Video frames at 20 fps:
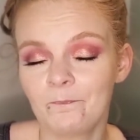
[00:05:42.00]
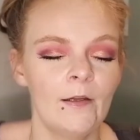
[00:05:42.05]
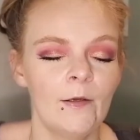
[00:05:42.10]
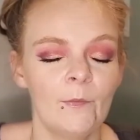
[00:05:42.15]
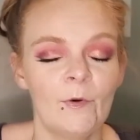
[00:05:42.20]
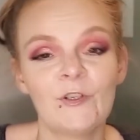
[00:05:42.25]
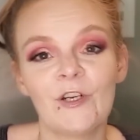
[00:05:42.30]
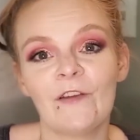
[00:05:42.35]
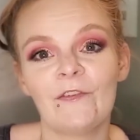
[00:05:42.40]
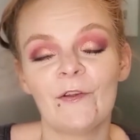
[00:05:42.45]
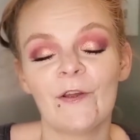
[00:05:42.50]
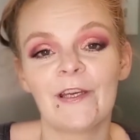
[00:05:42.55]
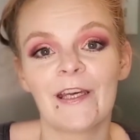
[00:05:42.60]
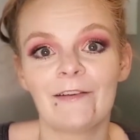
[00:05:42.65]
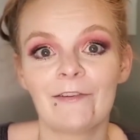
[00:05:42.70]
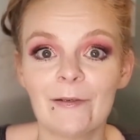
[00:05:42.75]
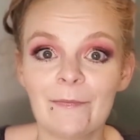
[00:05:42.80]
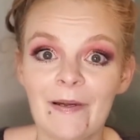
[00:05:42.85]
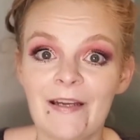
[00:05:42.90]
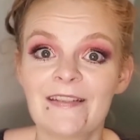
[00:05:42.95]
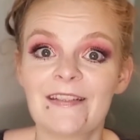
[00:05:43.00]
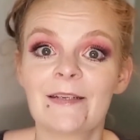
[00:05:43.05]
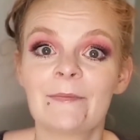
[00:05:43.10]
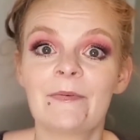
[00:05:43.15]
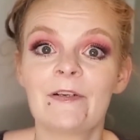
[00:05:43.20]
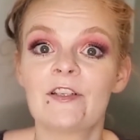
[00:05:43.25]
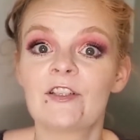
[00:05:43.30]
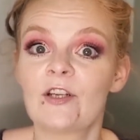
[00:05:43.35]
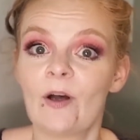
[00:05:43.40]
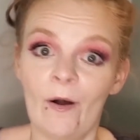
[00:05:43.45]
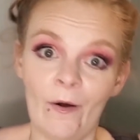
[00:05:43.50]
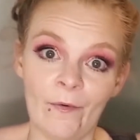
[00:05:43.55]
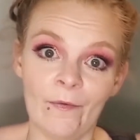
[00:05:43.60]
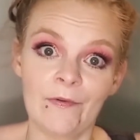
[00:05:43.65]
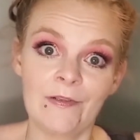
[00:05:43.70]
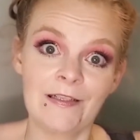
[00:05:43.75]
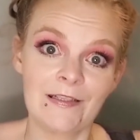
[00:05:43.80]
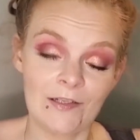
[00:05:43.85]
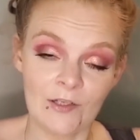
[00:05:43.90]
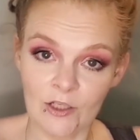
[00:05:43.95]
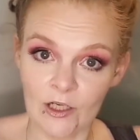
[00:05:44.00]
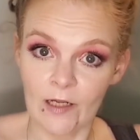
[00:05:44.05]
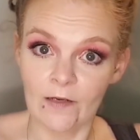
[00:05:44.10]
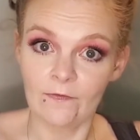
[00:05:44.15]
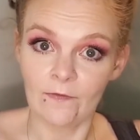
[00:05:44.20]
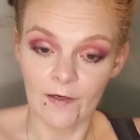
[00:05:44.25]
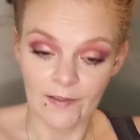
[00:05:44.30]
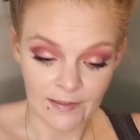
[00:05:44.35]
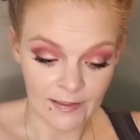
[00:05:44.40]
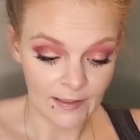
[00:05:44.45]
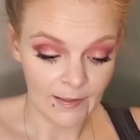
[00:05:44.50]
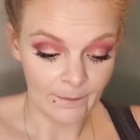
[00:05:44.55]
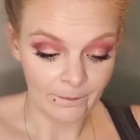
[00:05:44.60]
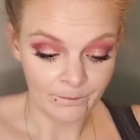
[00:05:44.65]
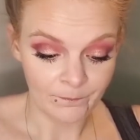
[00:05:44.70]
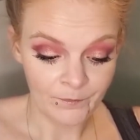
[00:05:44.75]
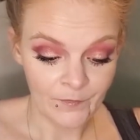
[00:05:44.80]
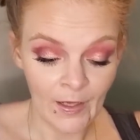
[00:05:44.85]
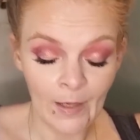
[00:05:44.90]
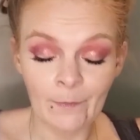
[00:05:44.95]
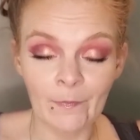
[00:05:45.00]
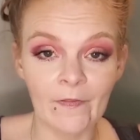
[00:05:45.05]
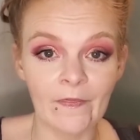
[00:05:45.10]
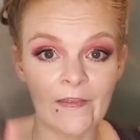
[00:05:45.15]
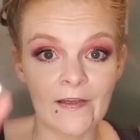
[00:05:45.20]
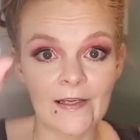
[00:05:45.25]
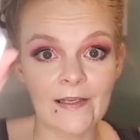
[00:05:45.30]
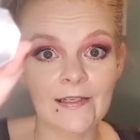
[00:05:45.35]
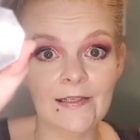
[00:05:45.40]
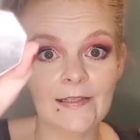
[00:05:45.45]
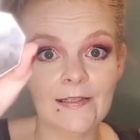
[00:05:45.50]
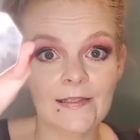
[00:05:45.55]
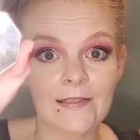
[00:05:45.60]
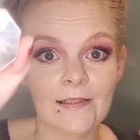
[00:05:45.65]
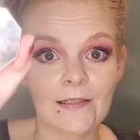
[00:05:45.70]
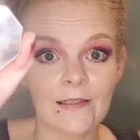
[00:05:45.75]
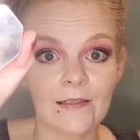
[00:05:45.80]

which I feel like every basic bitch owns the shade Fussy. But this,